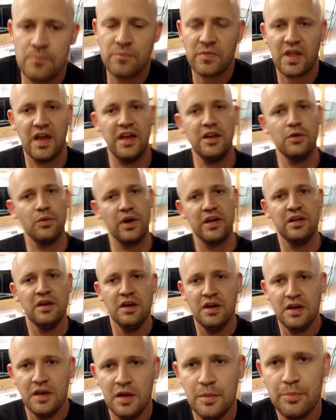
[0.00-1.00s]
anyway,
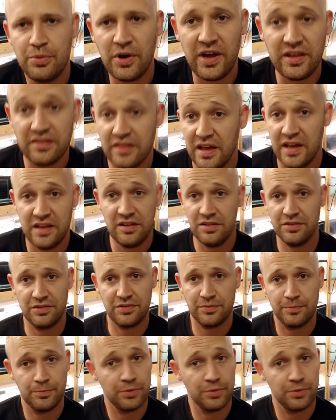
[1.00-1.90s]
bright light is